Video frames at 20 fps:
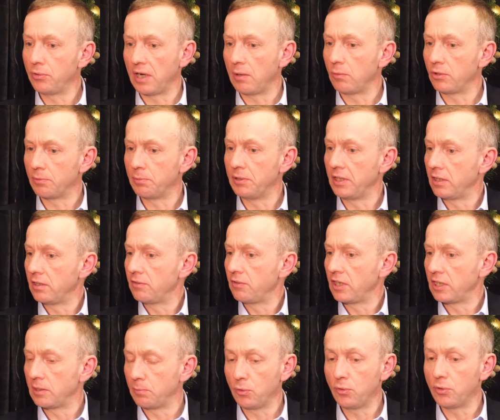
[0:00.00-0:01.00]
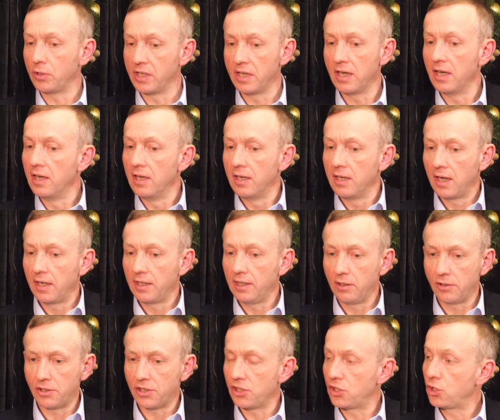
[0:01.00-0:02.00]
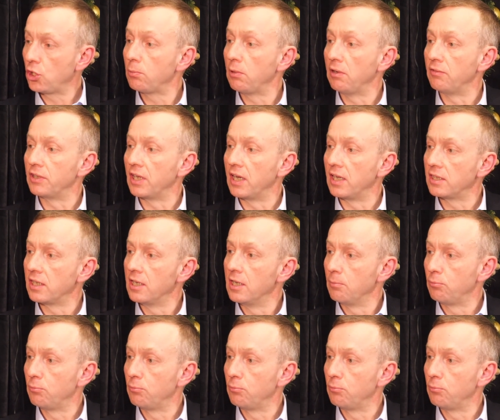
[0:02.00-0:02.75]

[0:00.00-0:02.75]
I want to be identified as a boy," and he lost his job over that.